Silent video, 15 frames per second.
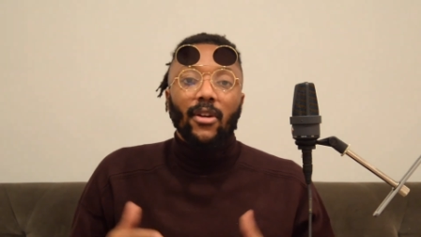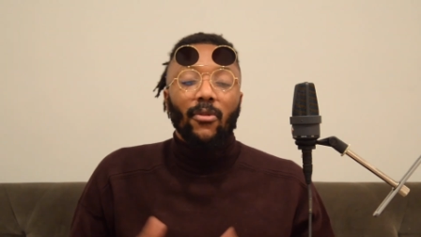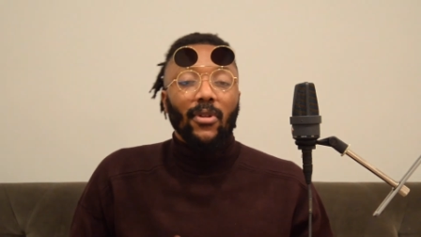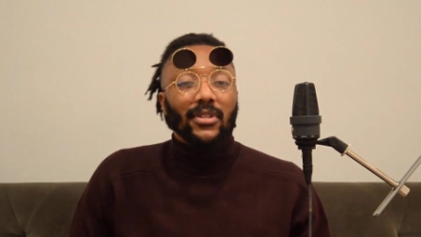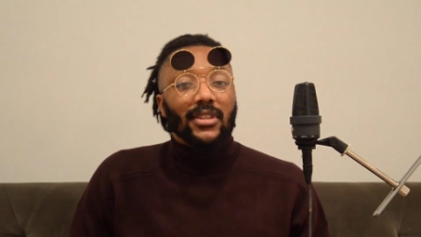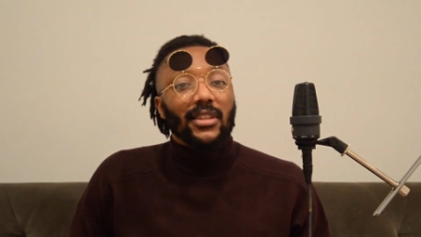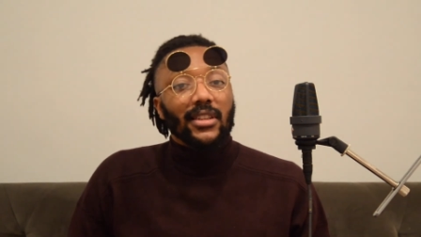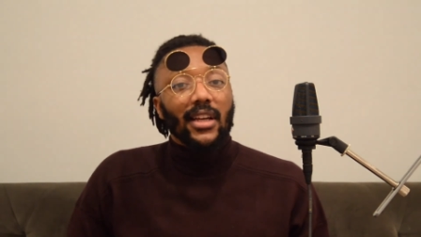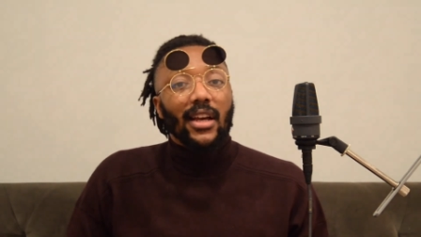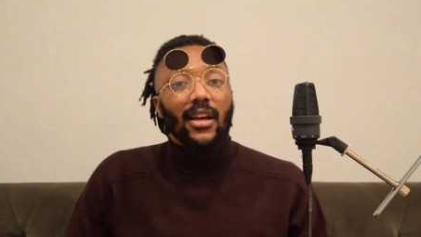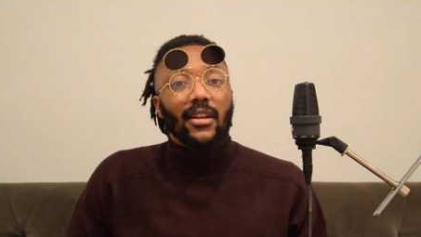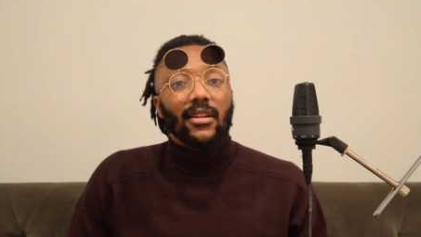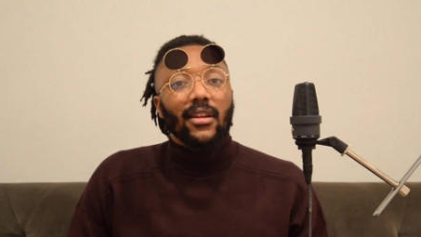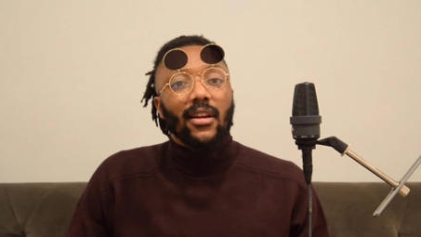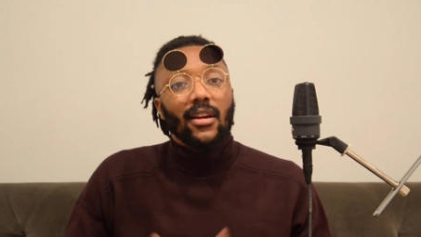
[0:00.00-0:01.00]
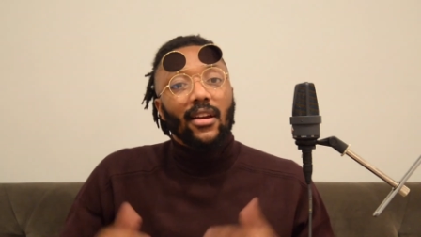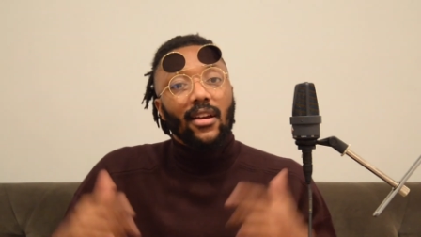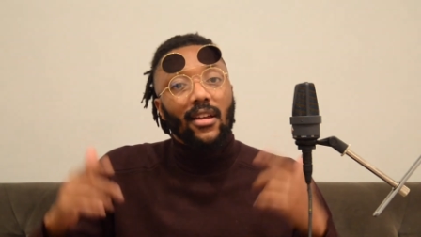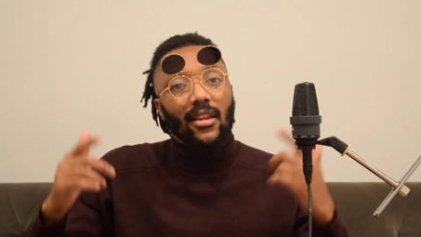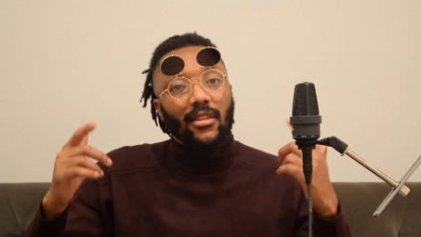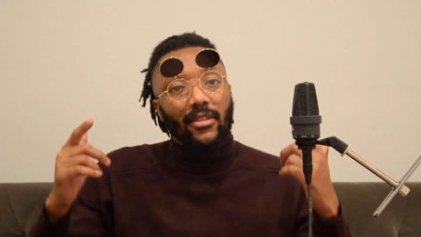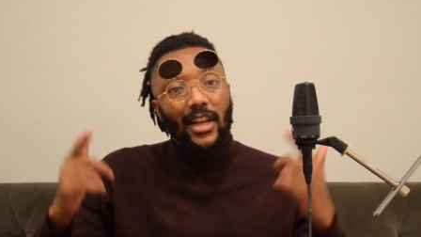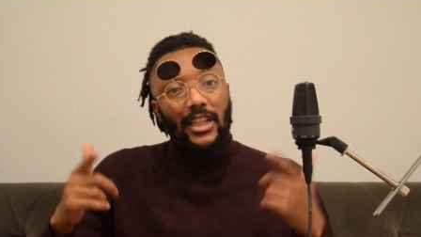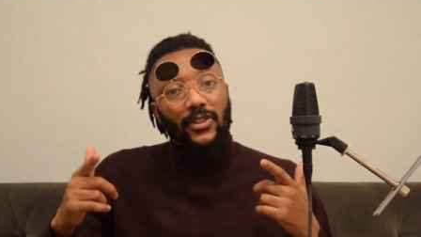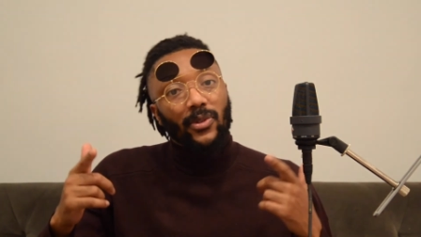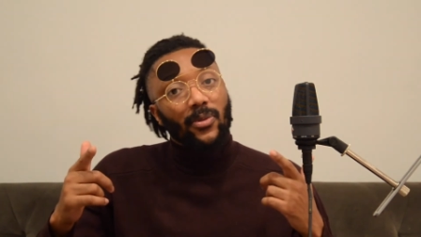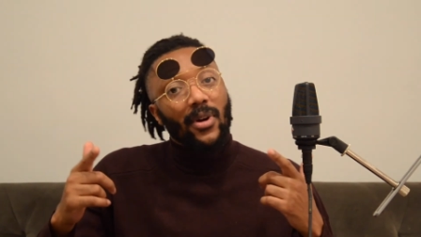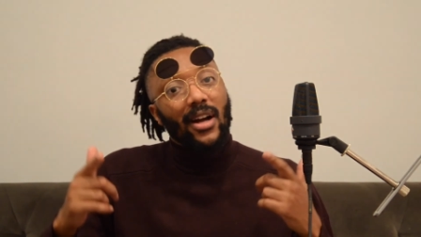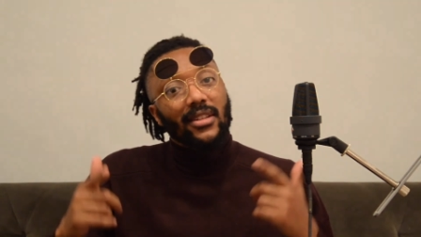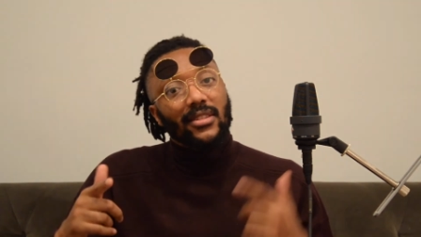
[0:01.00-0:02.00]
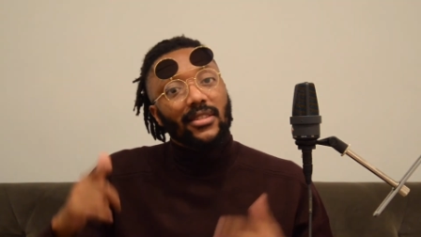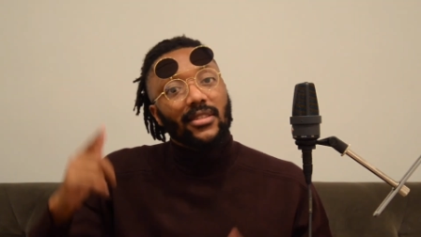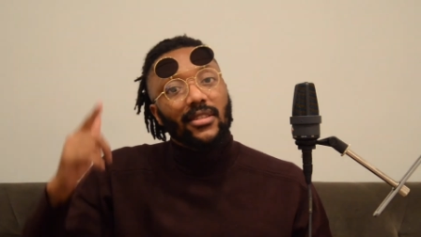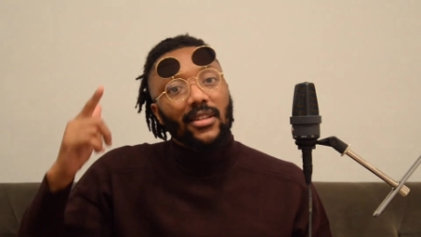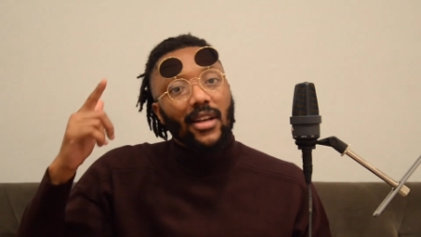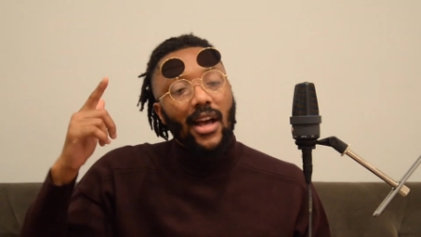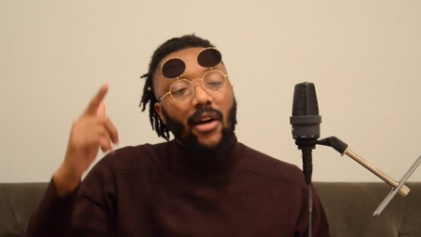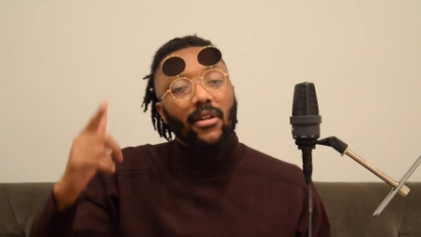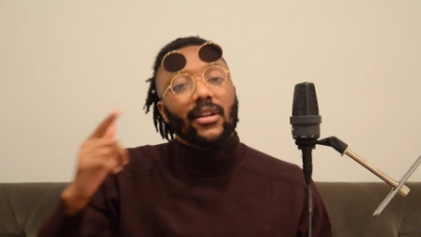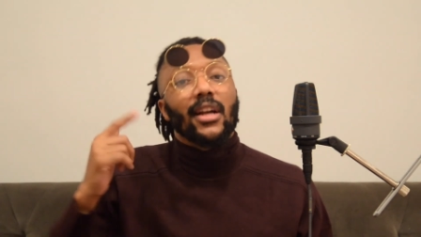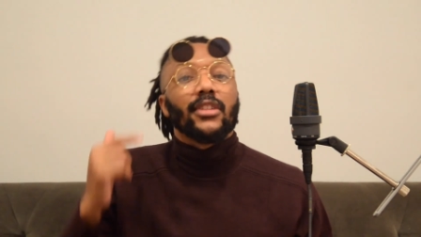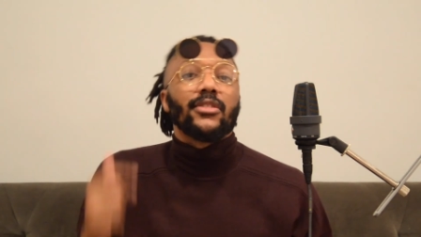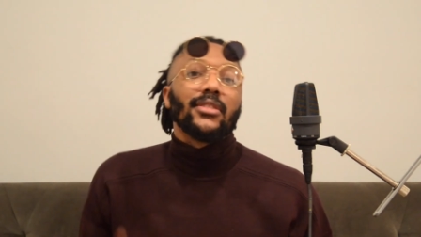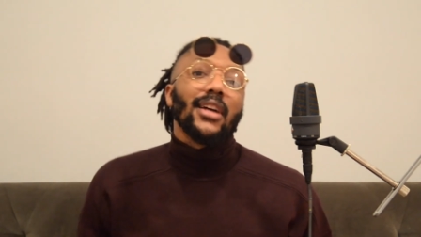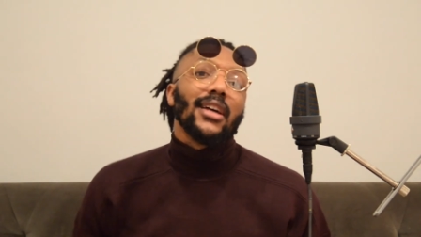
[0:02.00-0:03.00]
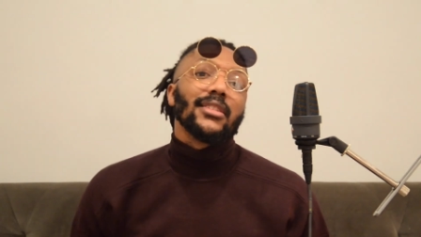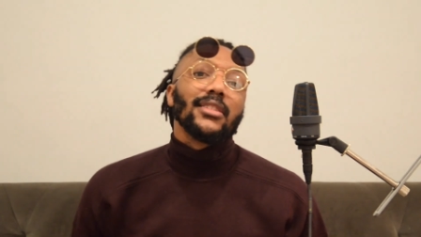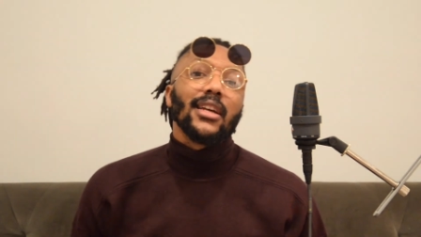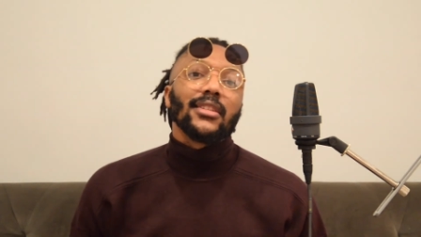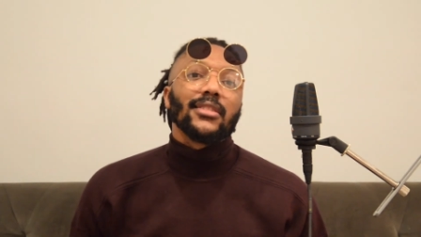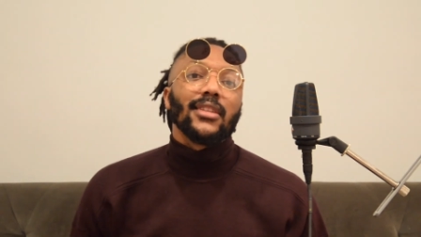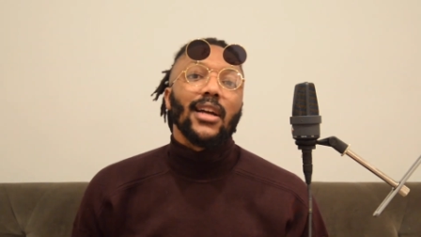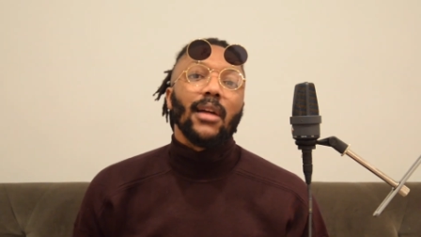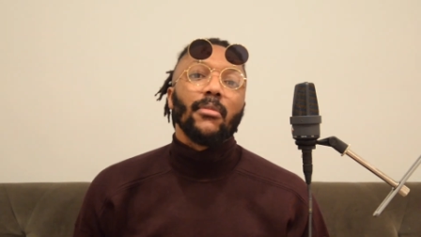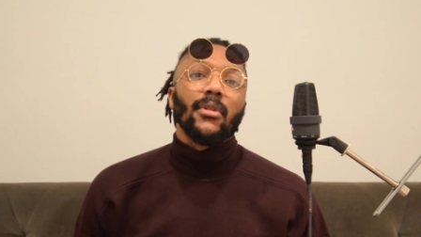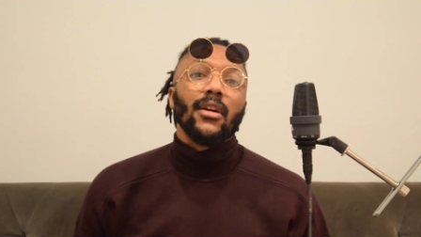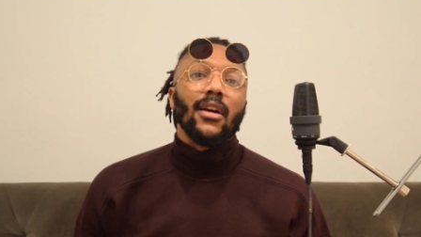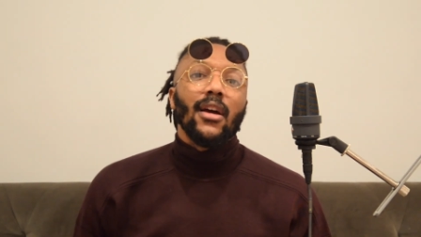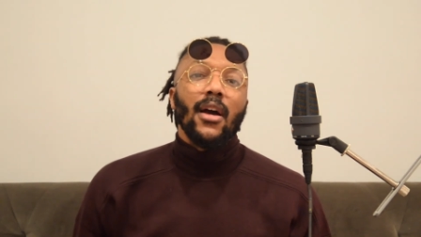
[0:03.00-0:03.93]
Once again, thanks for watching. I'll catch you guys next time.